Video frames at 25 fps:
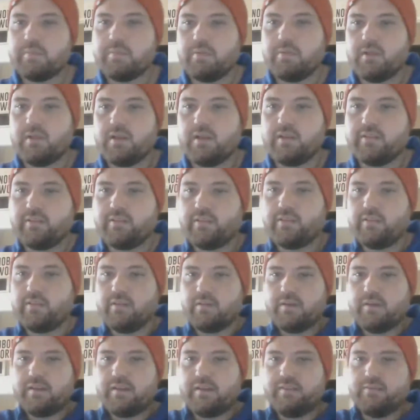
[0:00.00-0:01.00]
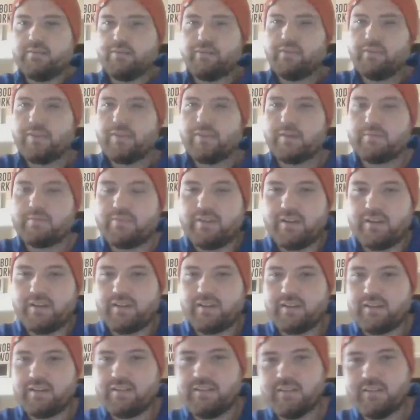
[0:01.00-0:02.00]
plus, your wife will stop
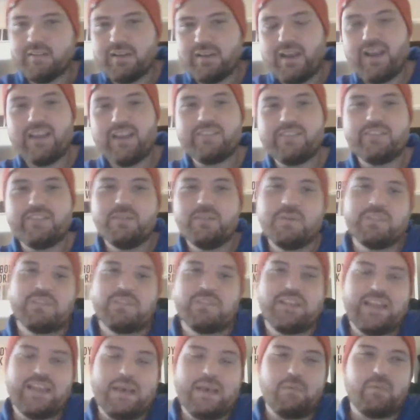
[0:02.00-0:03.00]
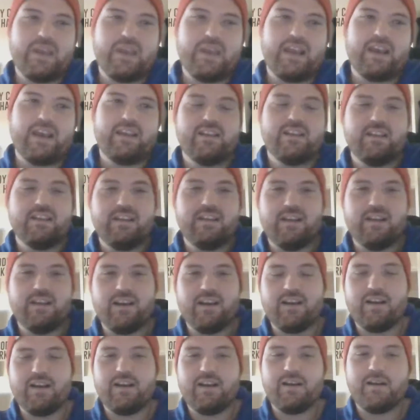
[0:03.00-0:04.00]
shitting on you. She wasn't that bad.
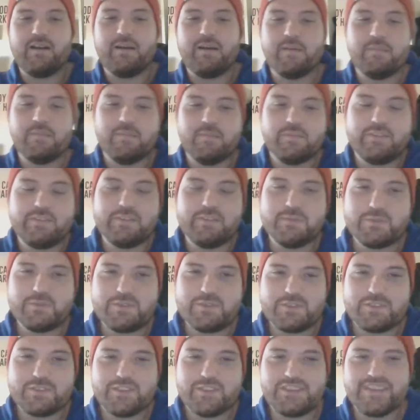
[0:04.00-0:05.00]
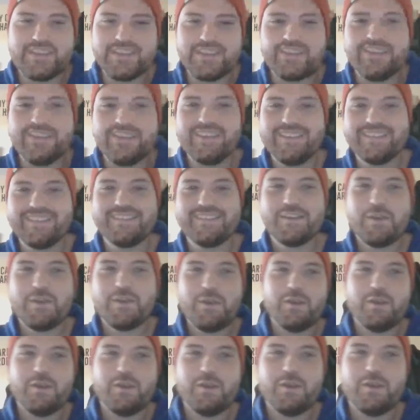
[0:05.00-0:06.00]
She was just like,
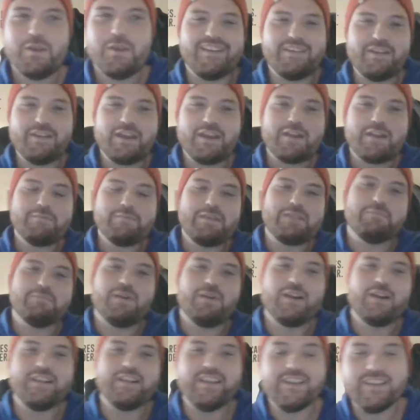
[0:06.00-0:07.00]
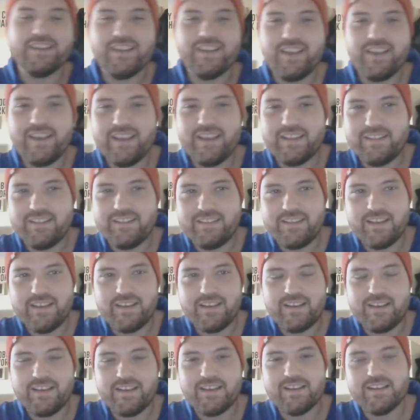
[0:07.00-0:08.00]
you got to make money. And
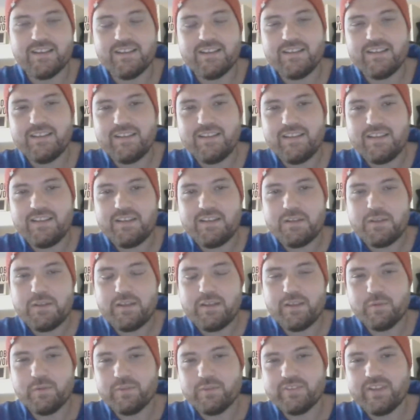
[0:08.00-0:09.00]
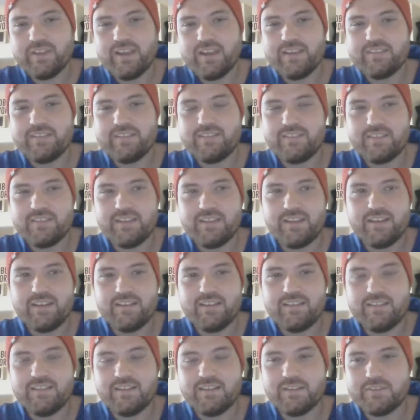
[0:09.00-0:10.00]
it was nice.
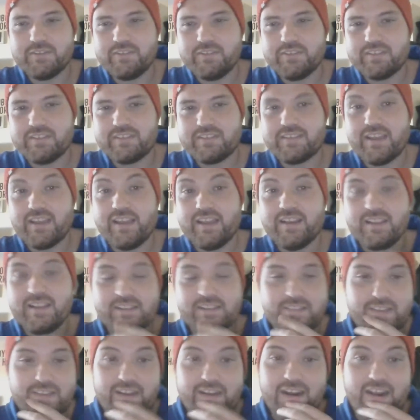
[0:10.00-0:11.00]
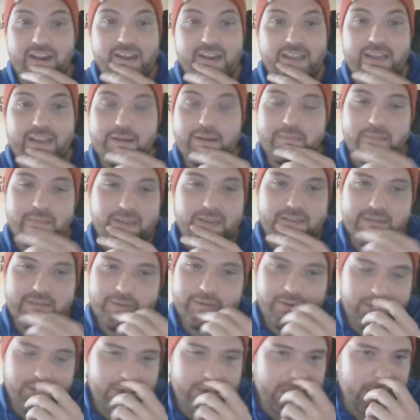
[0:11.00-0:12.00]
And, she's excited. She's like, all right, you got to get back to
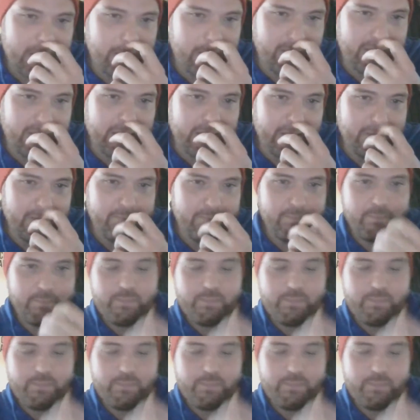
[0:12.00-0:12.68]
work now. But